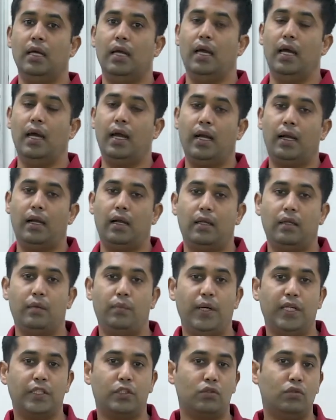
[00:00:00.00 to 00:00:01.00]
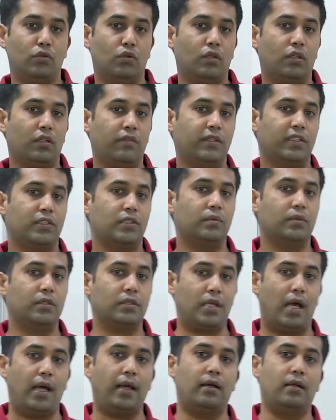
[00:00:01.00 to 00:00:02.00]
And the best known reversible
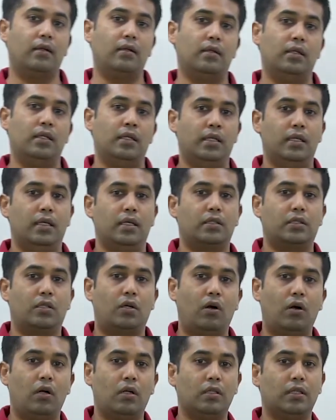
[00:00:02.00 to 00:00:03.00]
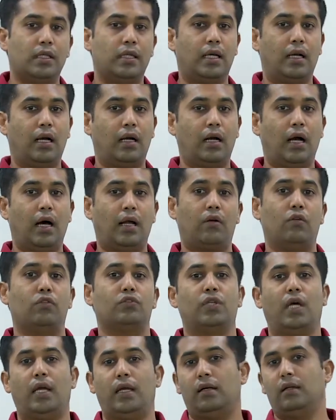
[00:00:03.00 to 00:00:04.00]
cycle is called the Carnot
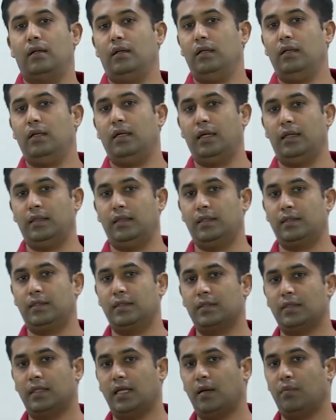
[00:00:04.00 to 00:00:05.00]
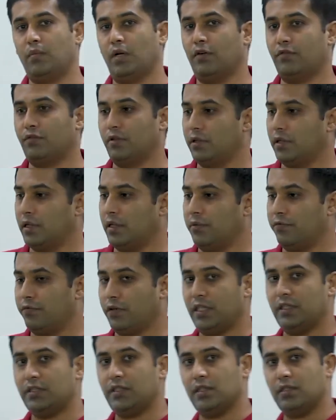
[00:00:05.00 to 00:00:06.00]
cycle. And this is named after a
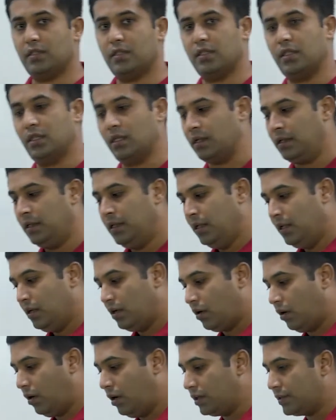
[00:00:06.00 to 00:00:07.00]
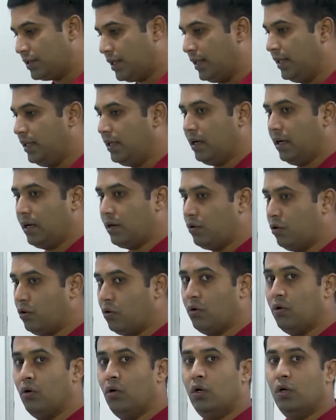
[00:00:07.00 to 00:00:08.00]
French engineer called Sadi
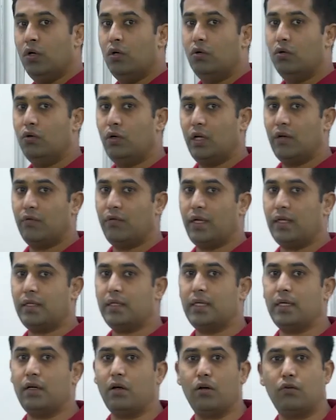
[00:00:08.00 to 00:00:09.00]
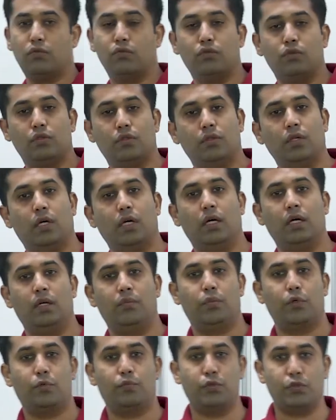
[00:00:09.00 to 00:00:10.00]
Carnot, who invented or who
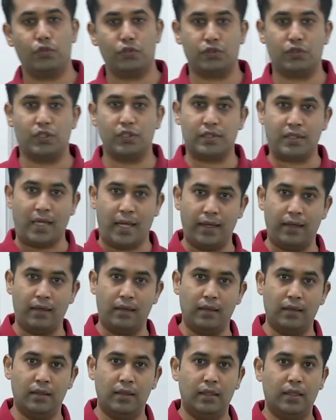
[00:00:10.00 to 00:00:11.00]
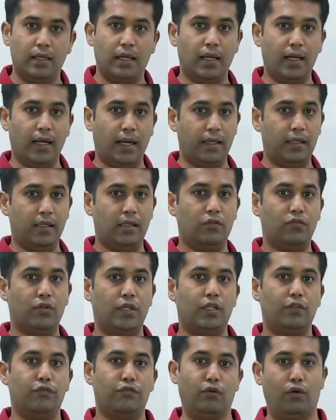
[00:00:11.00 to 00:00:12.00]
proposed this cycle in
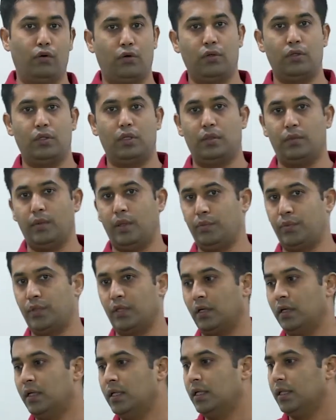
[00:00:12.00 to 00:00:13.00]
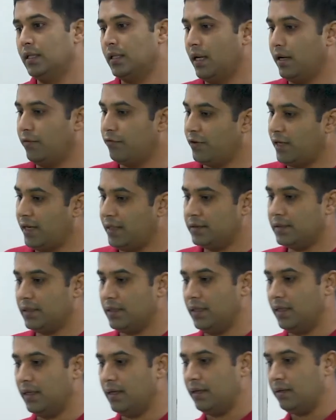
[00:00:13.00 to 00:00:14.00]
1824. Remember that France and
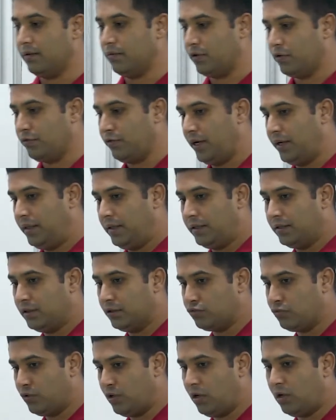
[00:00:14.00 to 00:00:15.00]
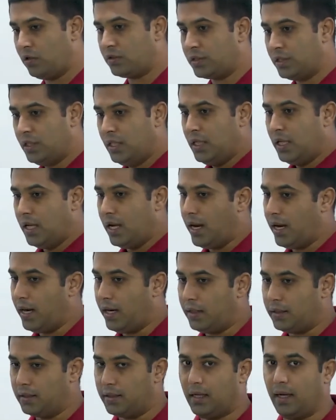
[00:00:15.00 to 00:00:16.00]
England were fighting these wars,
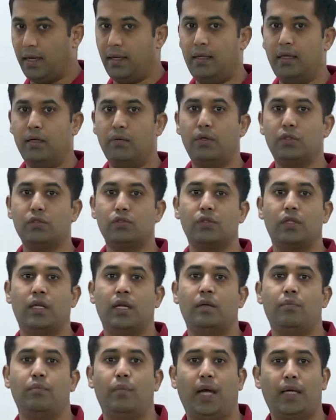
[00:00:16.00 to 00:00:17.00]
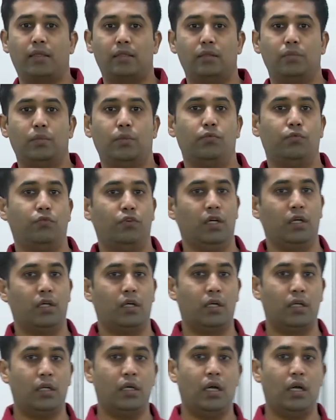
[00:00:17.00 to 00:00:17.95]
and the idea was to get maximum work